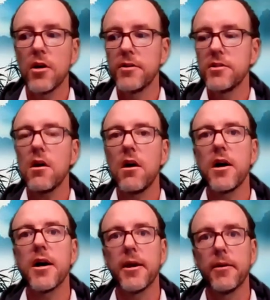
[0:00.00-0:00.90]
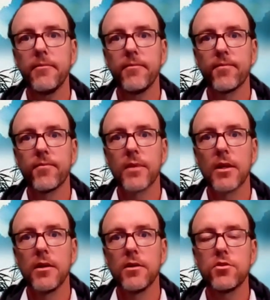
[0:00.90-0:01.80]
got time
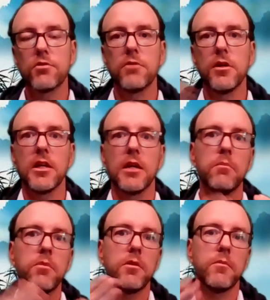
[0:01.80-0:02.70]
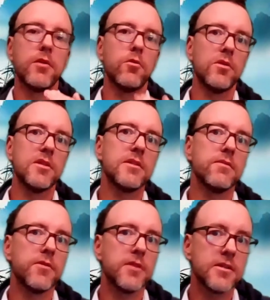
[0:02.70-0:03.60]
to really implement all these
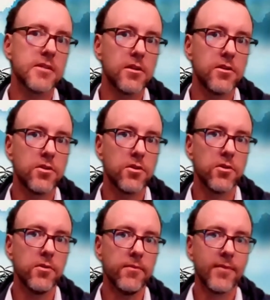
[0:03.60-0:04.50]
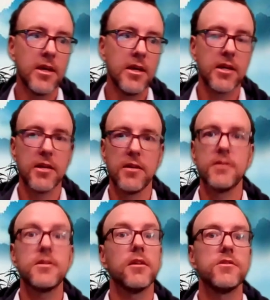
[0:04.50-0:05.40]
different things that you do in an
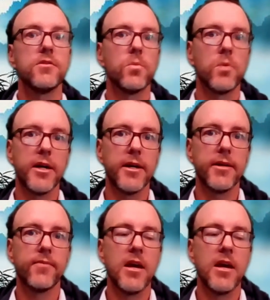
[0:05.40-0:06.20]
intelligent way.